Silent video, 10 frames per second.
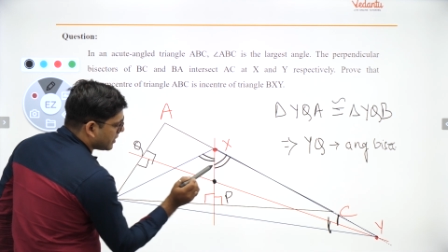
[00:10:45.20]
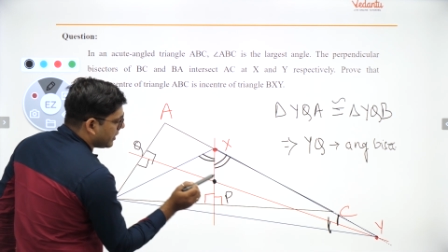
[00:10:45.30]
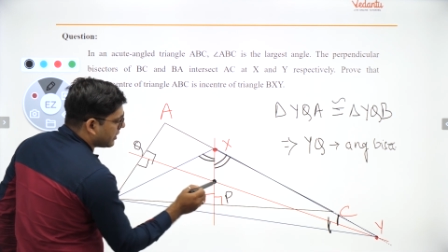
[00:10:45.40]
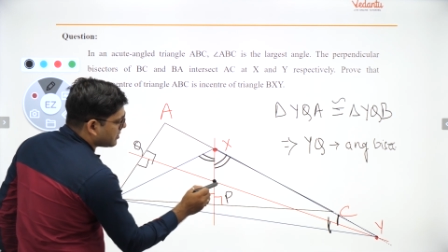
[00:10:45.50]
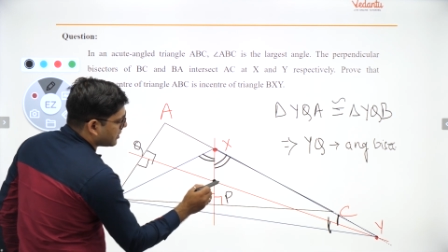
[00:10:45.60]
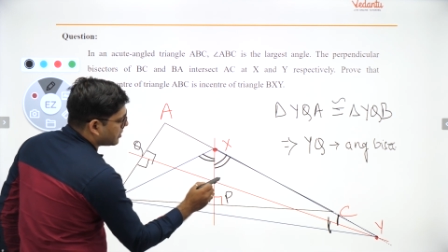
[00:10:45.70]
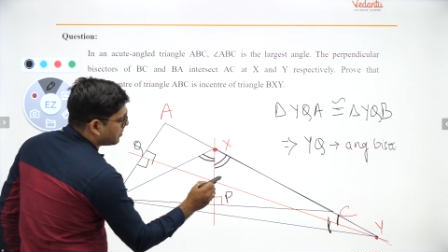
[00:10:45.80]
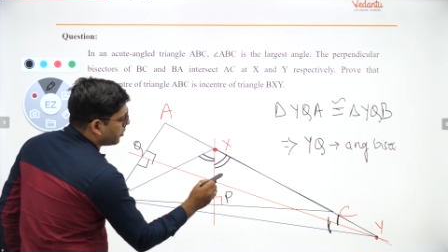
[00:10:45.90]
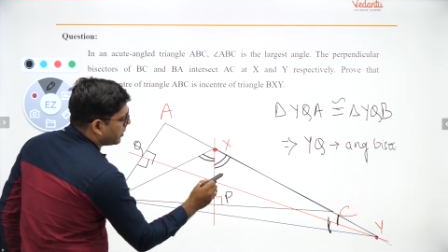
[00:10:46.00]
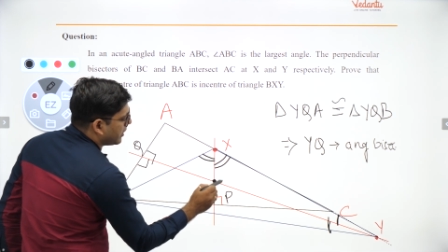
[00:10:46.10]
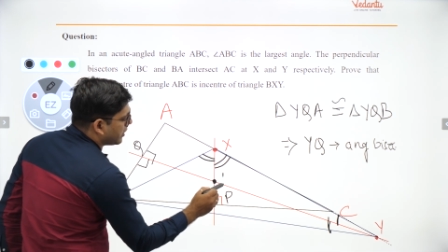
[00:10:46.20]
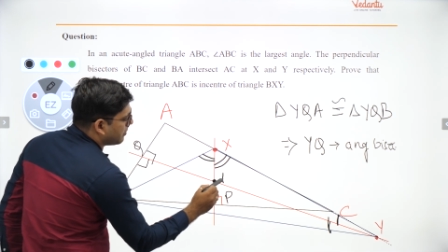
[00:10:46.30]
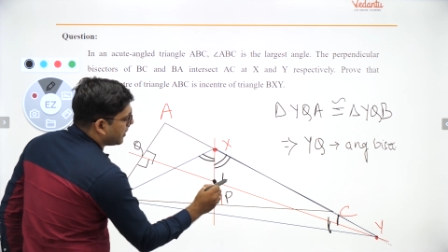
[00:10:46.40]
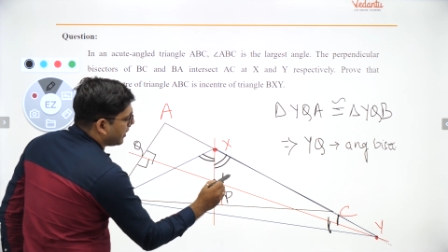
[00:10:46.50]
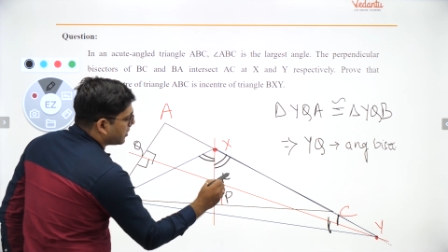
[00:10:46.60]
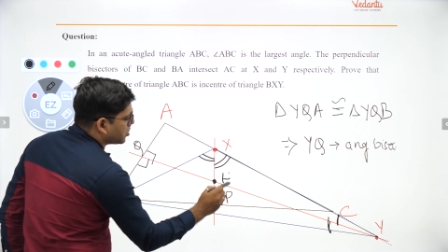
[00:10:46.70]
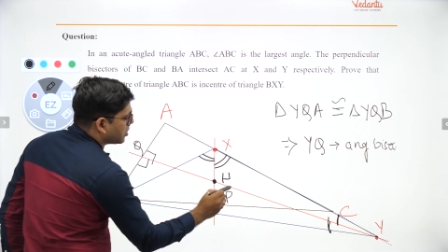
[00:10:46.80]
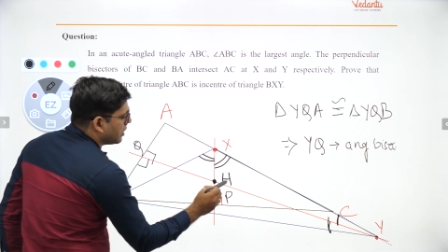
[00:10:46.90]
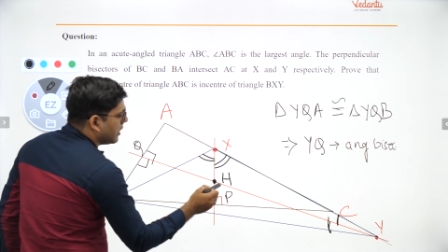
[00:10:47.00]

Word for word: is the intersection point, let it be H